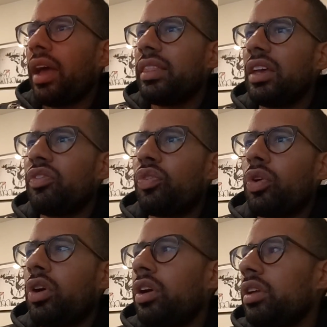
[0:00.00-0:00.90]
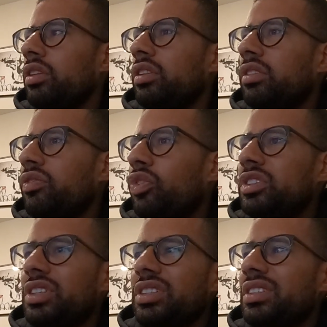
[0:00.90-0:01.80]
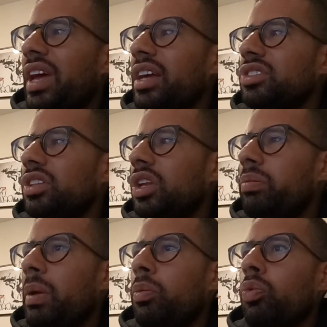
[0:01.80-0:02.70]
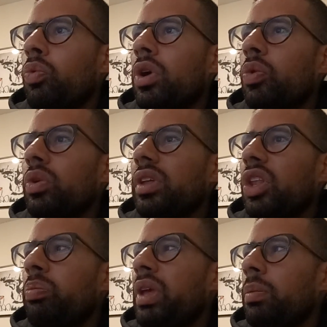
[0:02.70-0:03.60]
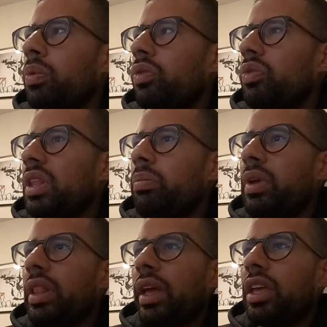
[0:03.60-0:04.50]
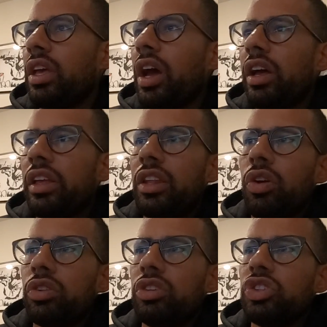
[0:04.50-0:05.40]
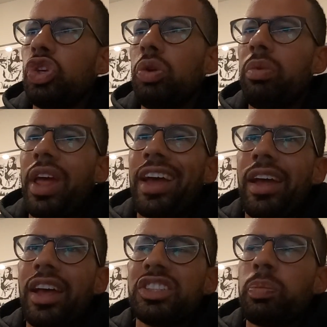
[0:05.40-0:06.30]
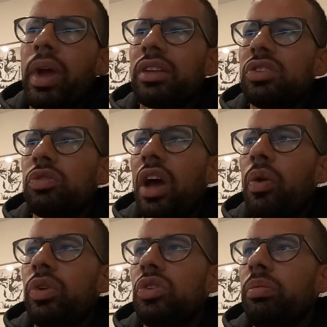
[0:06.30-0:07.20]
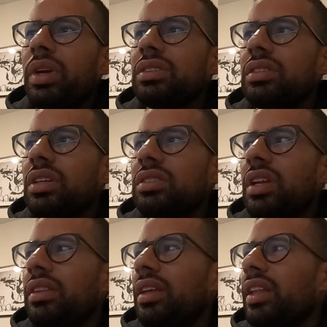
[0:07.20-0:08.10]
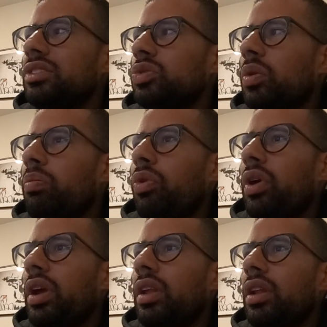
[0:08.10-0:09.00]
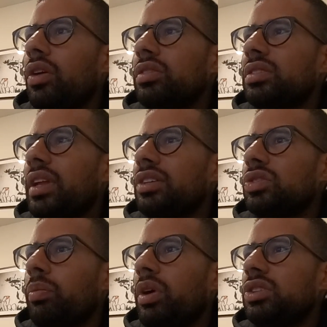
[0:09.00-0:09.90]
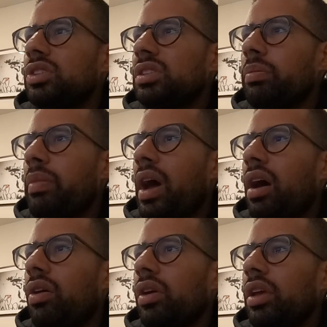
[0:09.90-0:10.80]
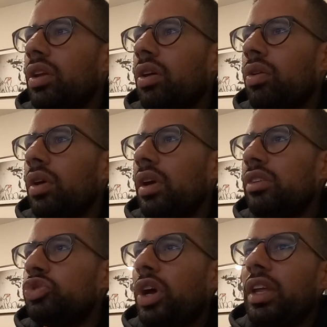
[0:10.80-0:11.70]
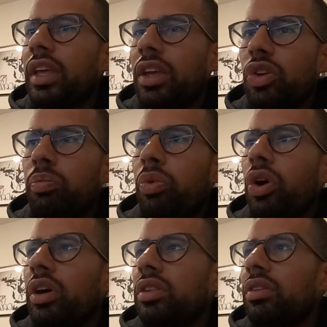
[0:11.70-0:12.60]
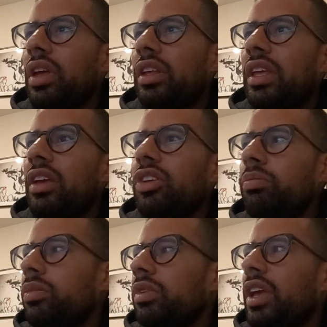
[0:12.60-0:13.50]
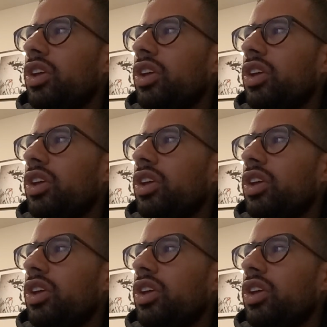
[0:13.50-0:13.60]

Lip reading: I think for success you need to be able to work with other people and really be like, you know, there's a human aspect to how we do business, and I think that's so important. You know, it's not so much just about, you know, trying to get you booked and get you